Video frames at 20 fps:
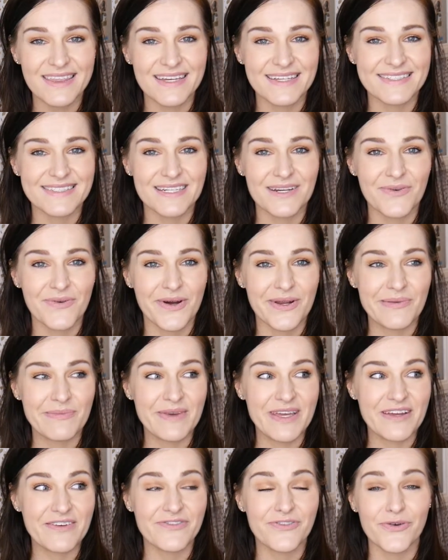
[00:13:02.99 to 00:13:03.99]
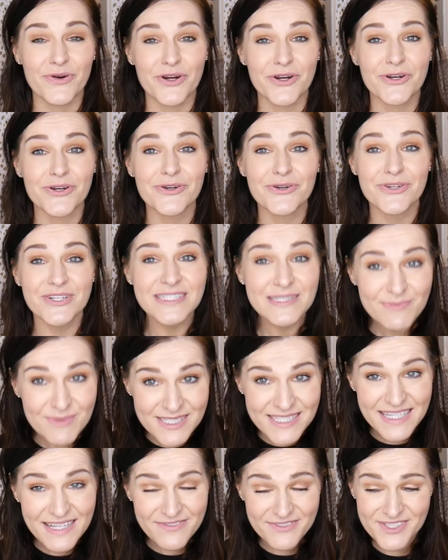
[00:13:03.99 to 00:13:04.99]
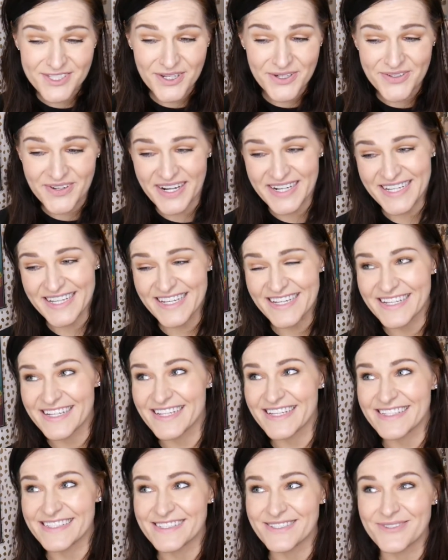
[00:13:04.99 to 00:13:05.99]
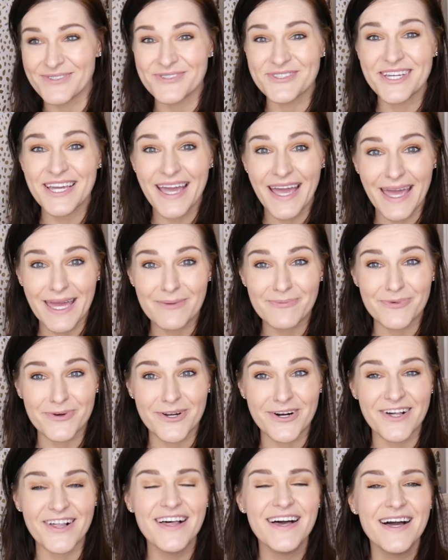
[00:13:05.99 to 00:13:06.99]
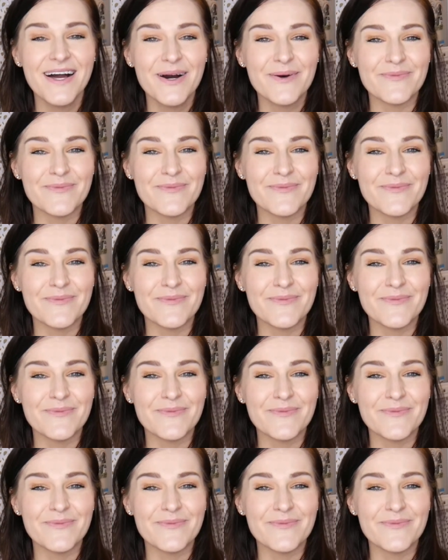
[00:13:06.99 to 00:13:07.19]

things that I want to make for Christmas gifts already, and it is only April,